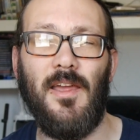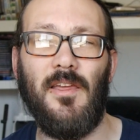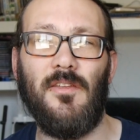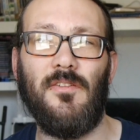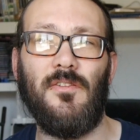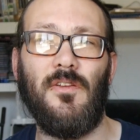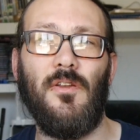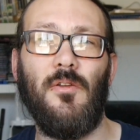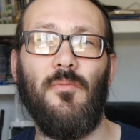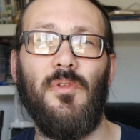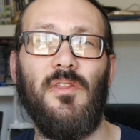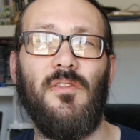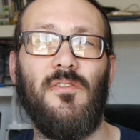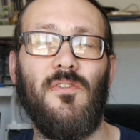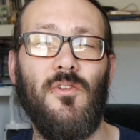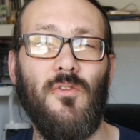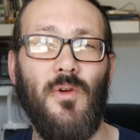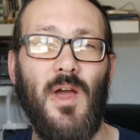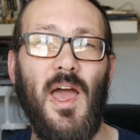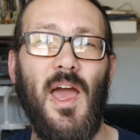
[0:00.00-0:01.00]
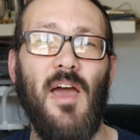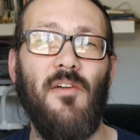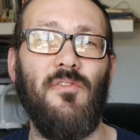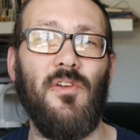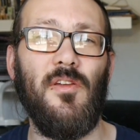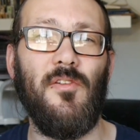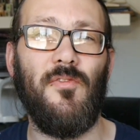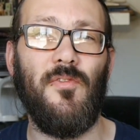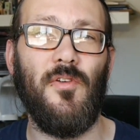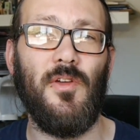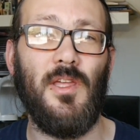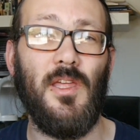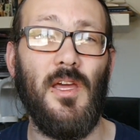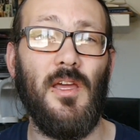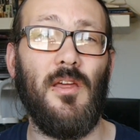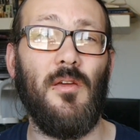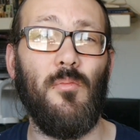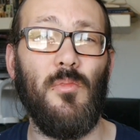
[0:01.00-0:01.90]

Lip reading: It's going to be too heavy for gigging